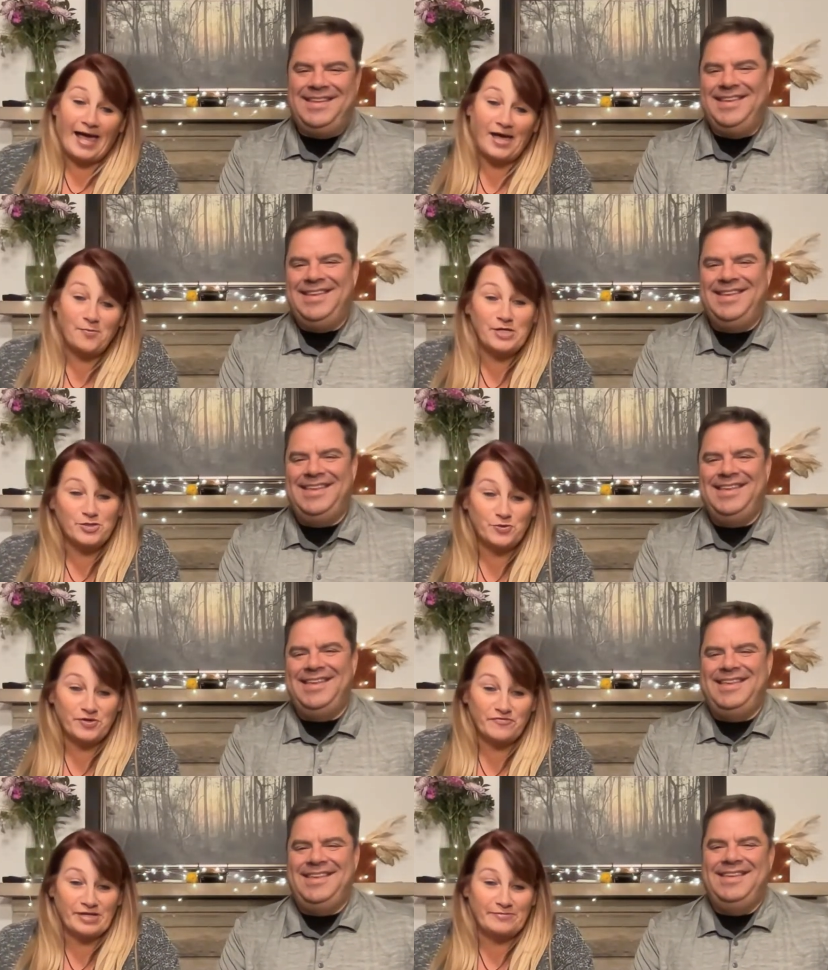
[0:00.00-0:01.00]
Speaker 1: And we are
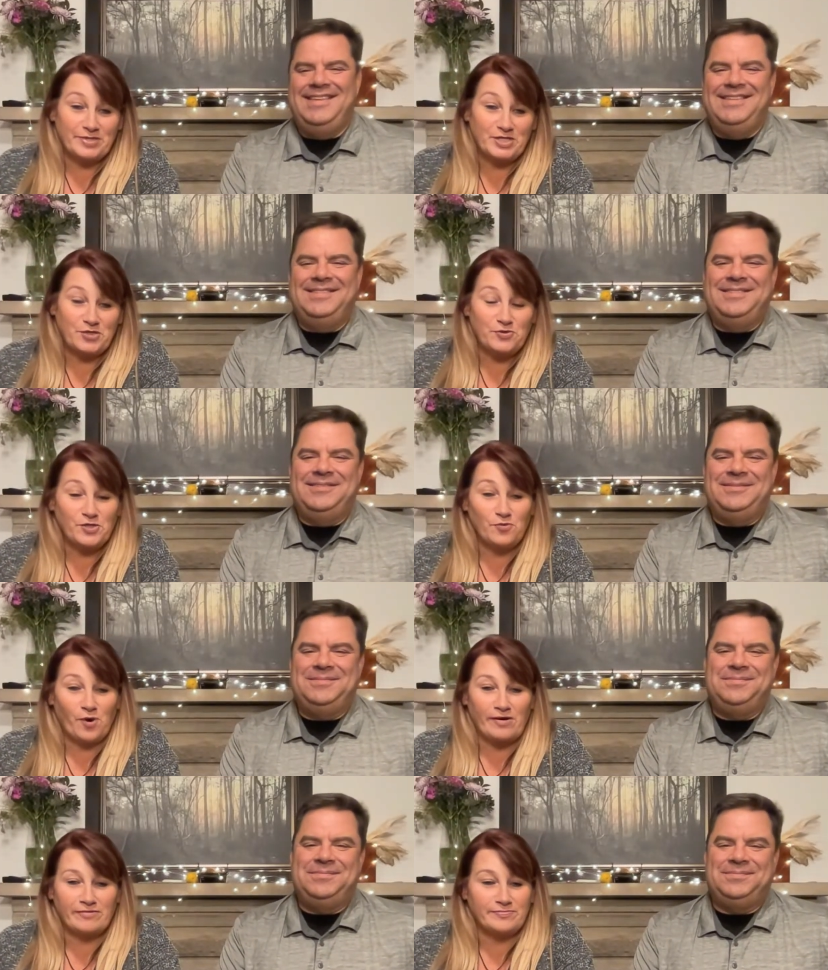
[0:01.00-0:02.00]
Twin Flames in Union.
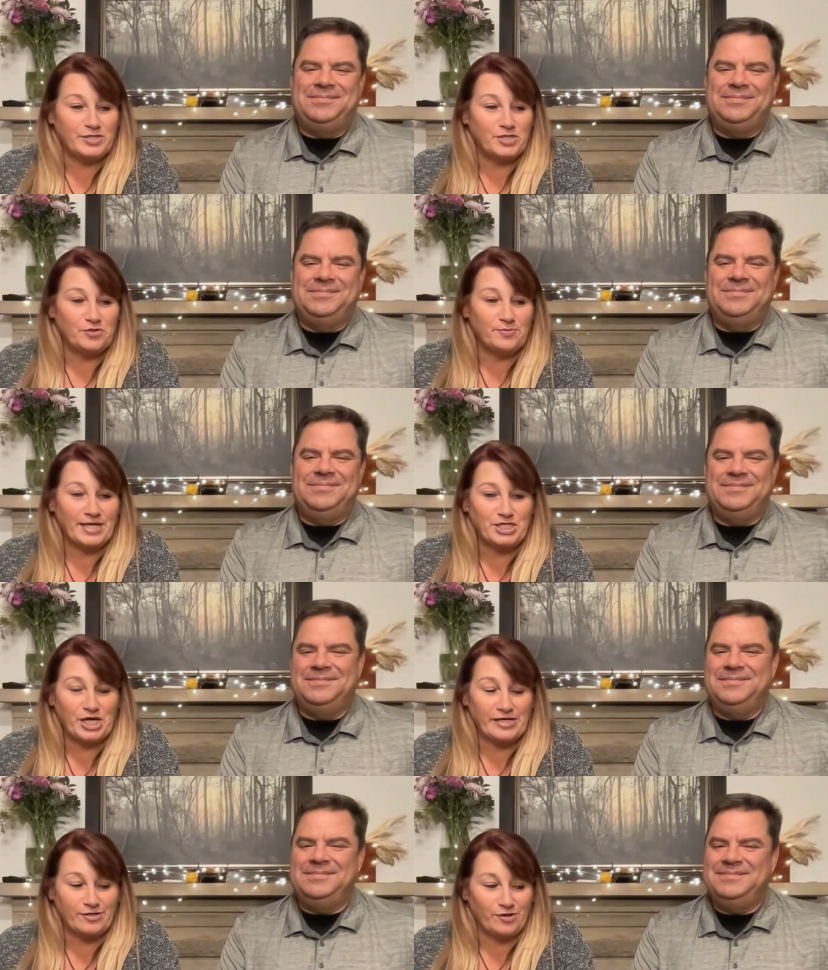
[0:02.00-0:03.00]
Welcome to my
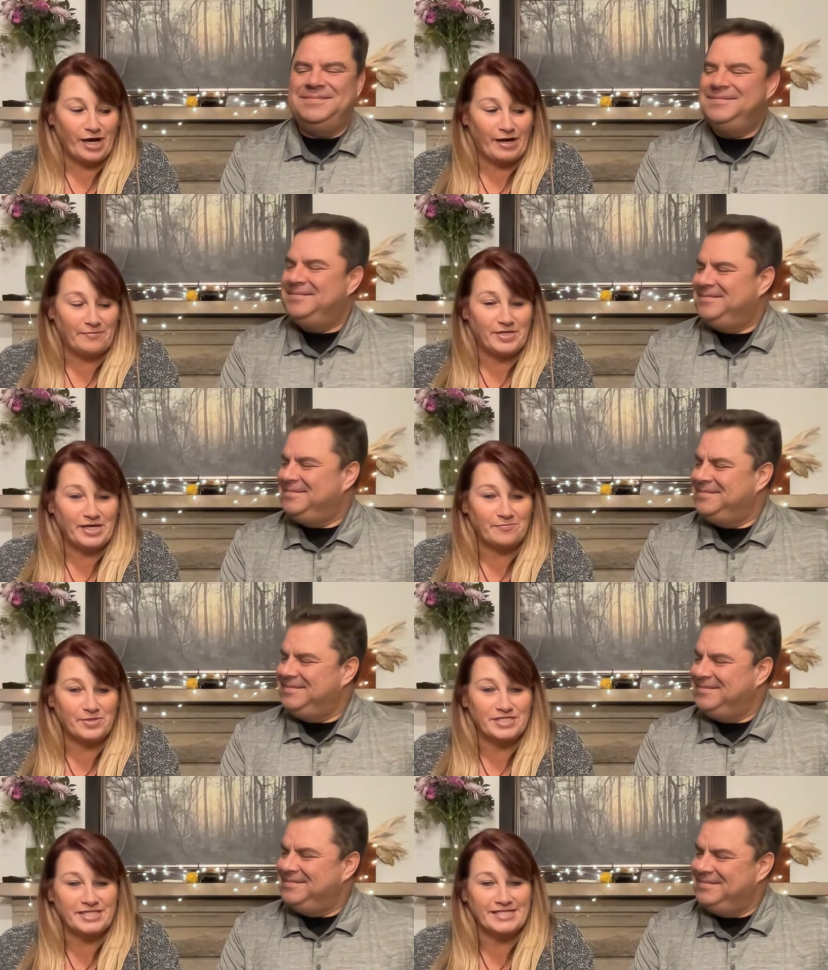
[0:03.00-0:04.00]
channel, um, The
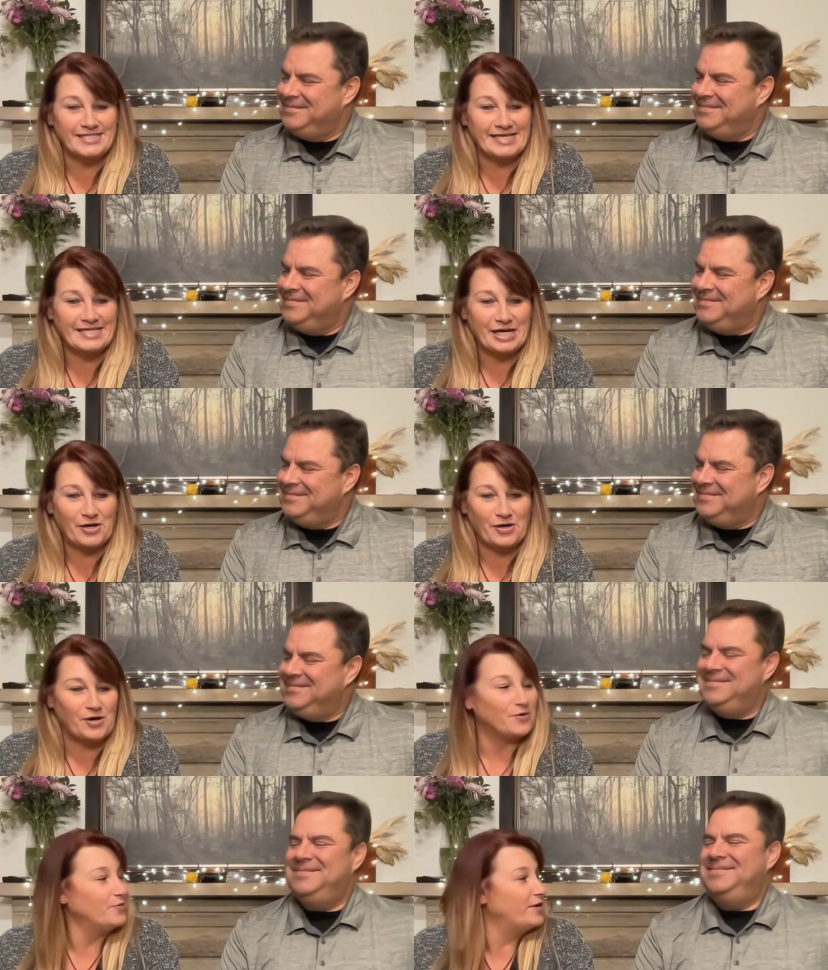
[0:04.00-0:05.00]
Empress and the Sun
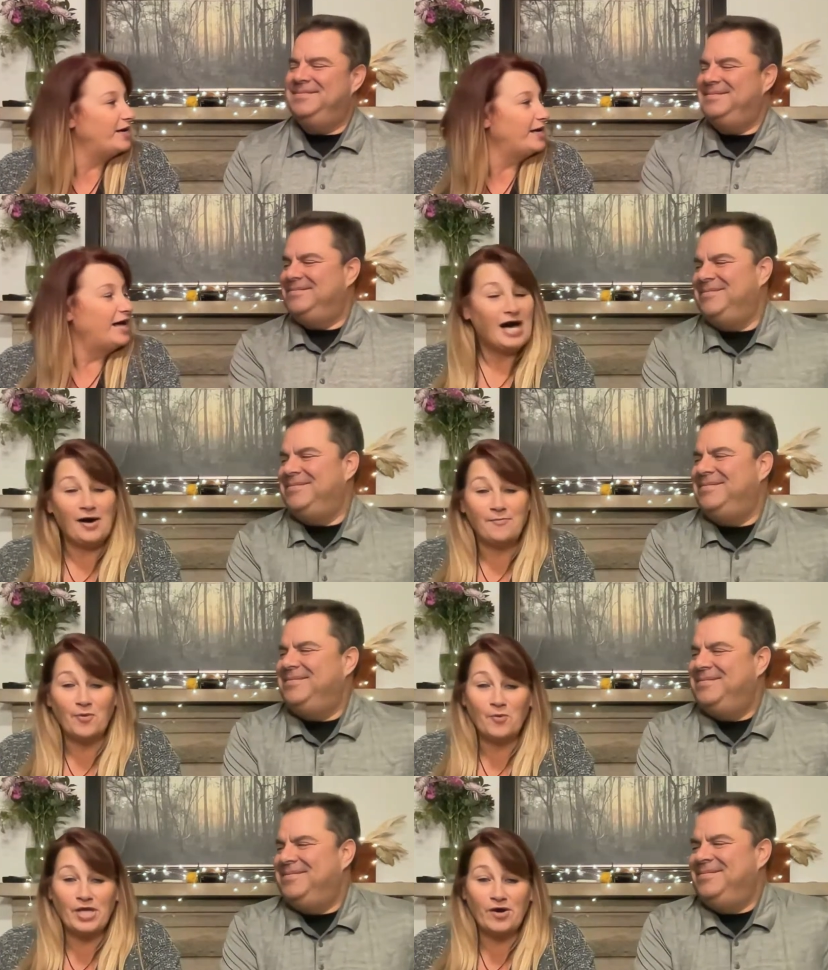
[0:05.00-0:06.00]
Tarot.
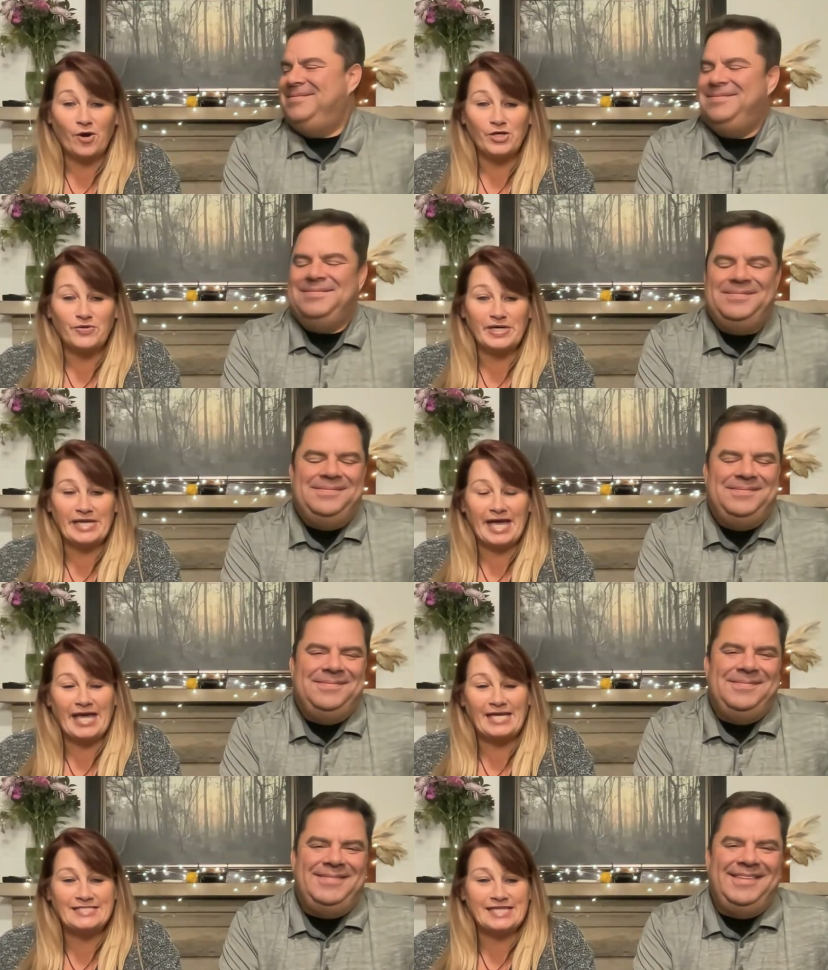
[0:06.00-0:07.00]
Um, we are doing
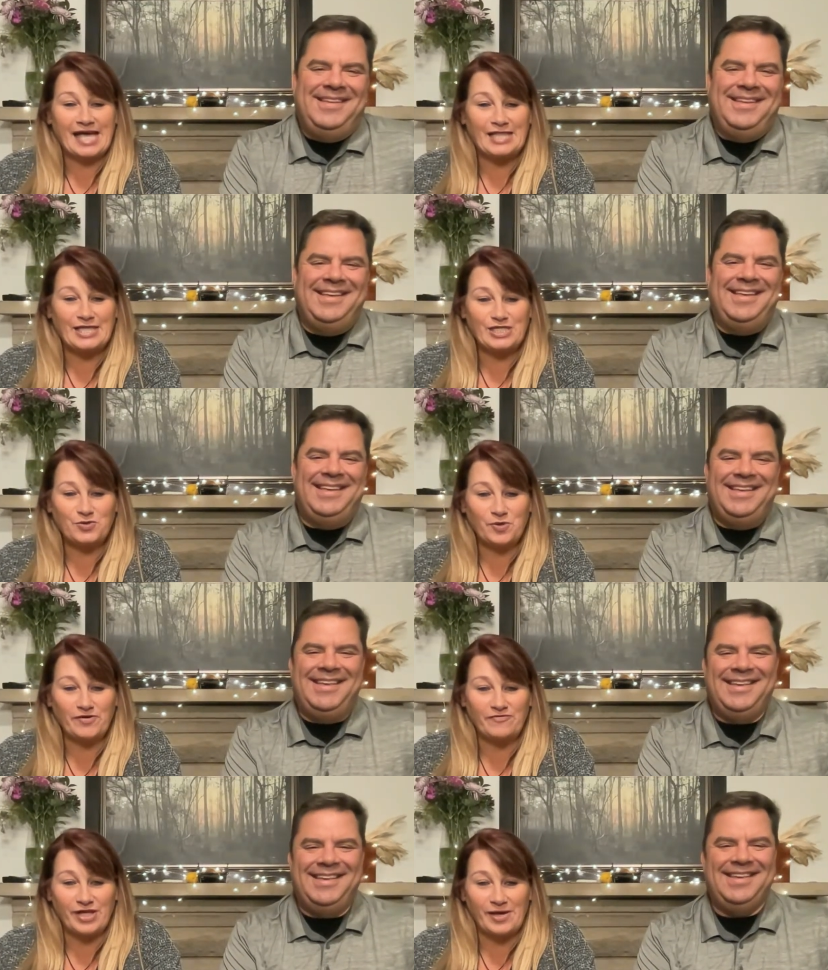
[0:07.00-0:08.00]
a daily
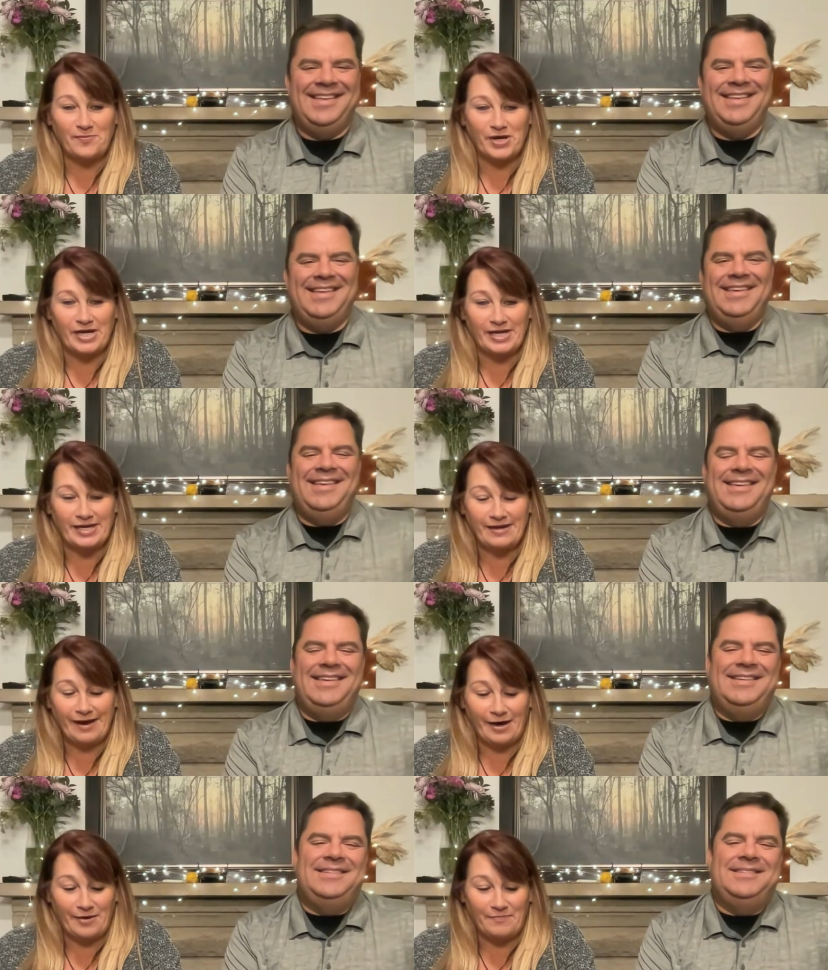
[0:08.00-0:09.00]
twin flame
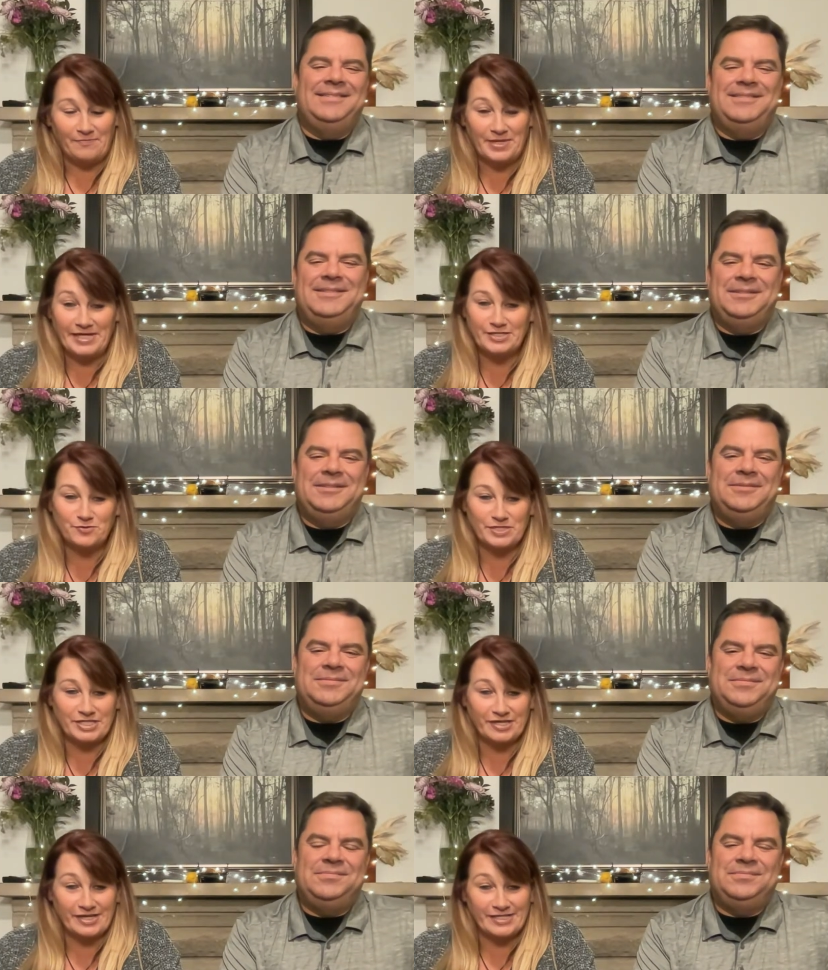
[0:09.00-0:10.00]
reading. Um, it is what
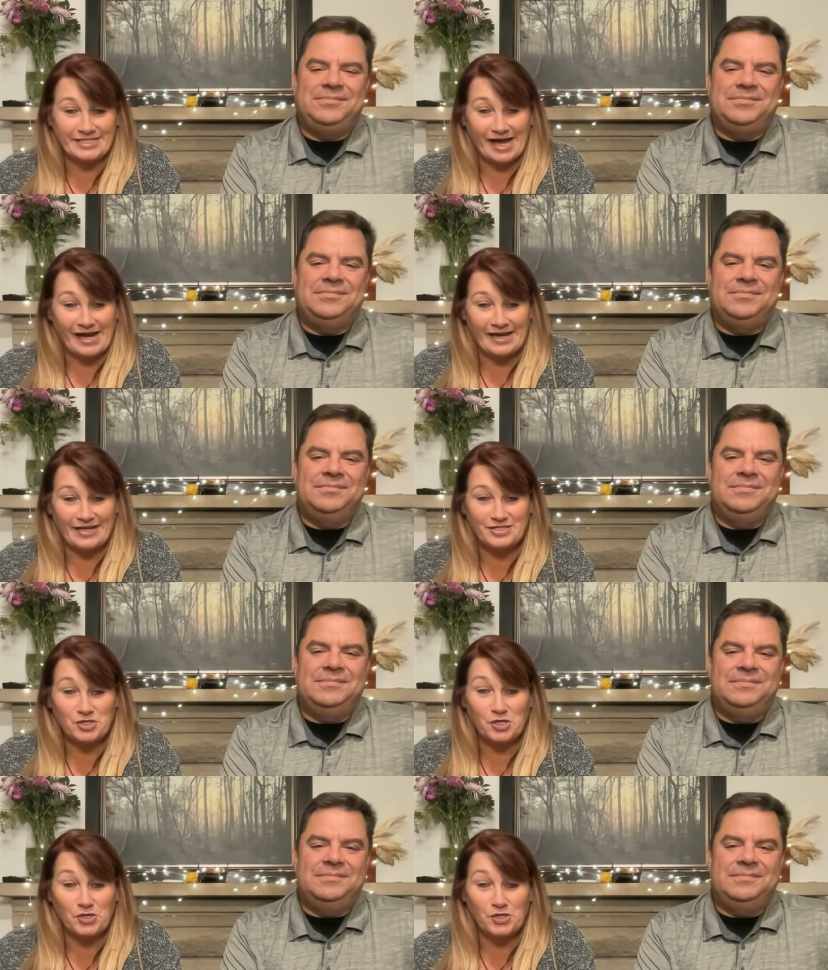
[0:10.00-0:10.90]
Celia has guided us to